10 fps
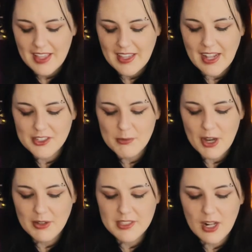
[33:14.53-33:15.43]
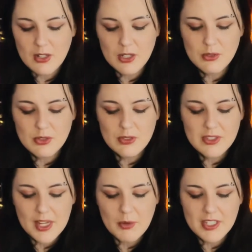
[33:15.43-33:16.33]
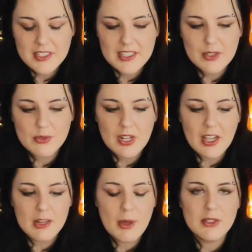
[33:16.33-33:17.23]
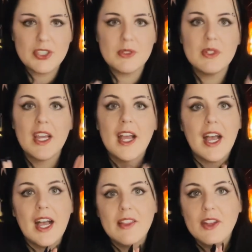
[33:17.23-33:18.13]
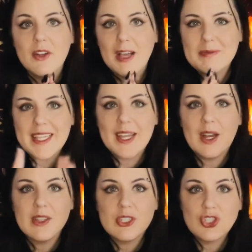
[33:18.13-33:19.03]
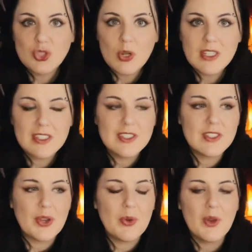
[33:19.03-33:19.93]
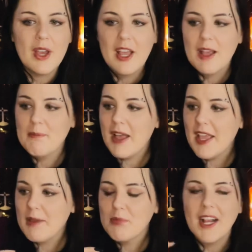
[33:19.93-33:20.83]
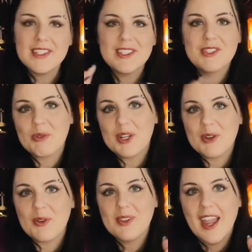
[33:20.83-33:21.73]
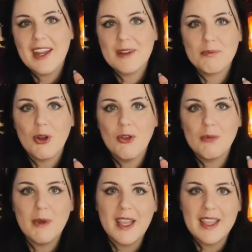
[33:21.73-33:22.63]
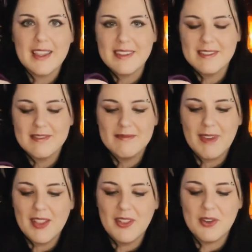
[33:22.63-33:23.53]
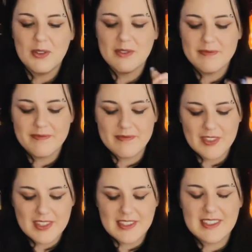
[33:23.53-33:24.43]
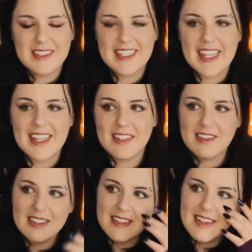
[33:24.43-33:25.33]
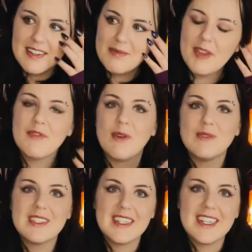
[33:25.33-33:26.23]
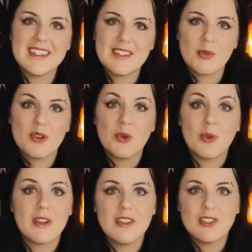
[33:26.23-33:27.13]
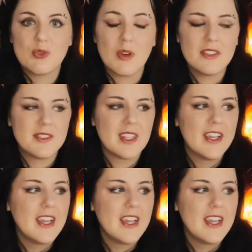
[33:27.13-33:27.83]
Yeah, tomorrow is Taco Tuesday. We're going to see who's talking about you. A little update on the shorts. So my precious three-year-old kind of broke my little stand, my phone stand to record the shorts.